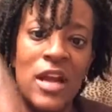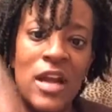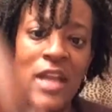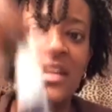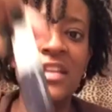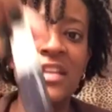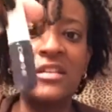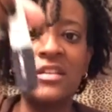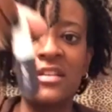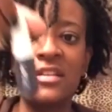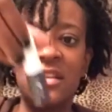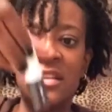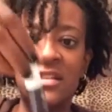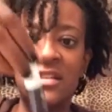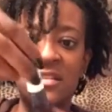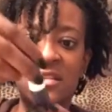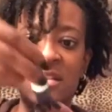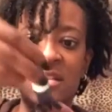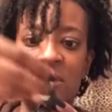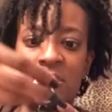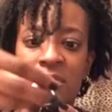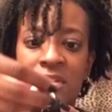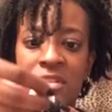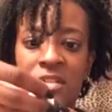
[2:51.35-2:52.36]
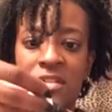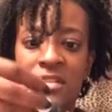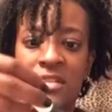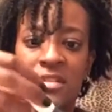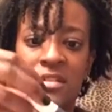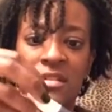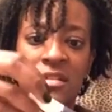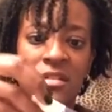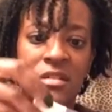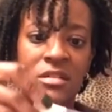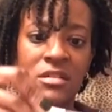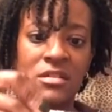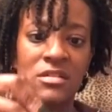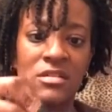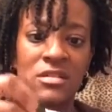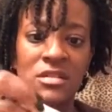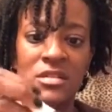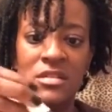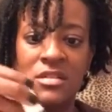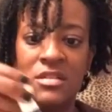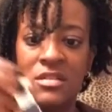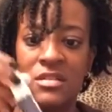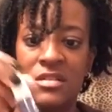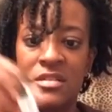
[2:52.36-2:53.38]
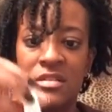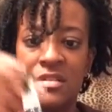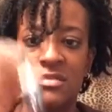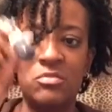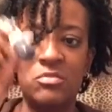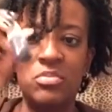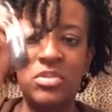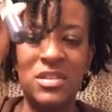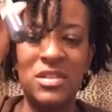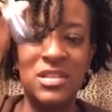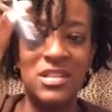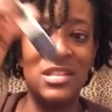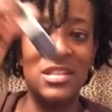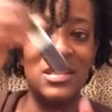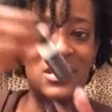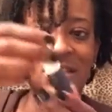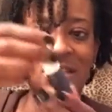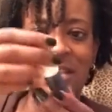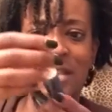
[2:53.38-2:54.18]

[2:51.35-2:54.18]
I need to get something to put this